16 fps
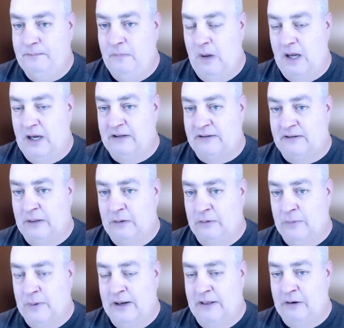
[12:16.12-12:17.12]
Like I said,
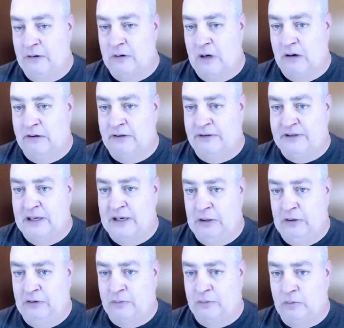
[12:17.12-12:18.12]
one of the crawlers that I
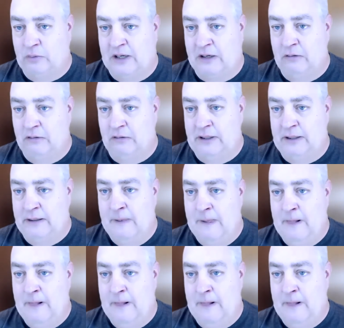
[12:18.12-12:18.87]
use regularly.